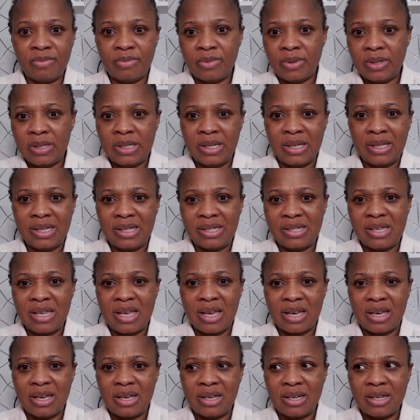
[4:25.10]
Is it this
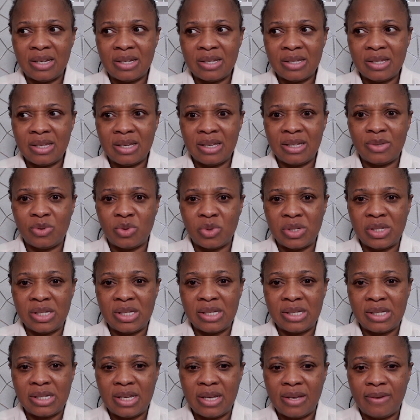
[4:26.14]
year? I think it was
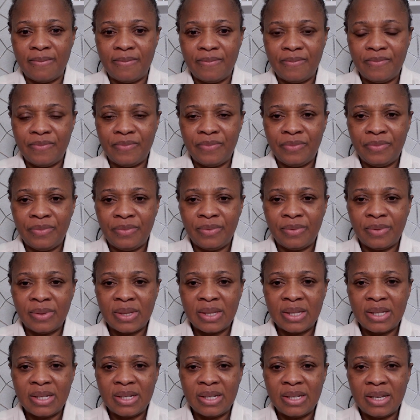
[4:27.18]
this year.
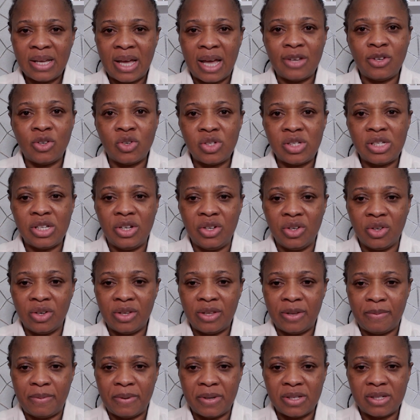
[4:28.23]
I just ignored
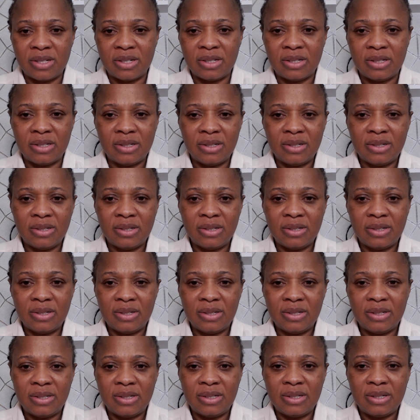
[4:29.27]
the person.
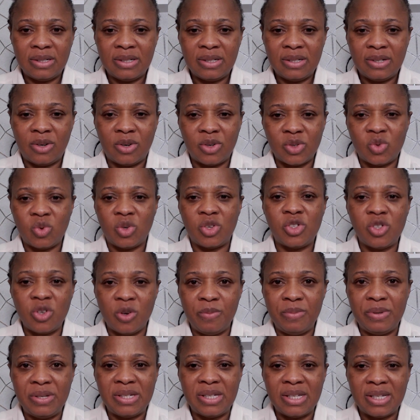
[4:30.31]
Because what's your
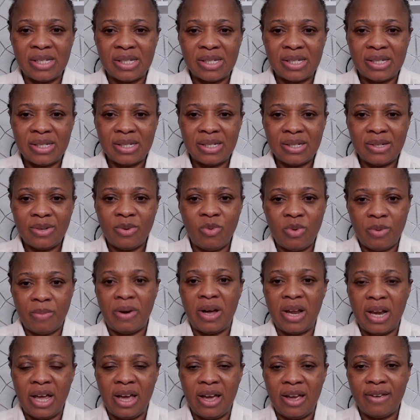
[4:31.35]
business with
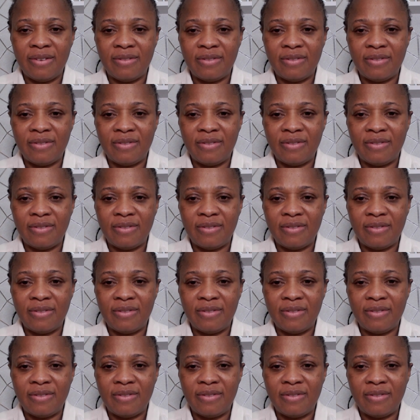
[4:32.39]
my life?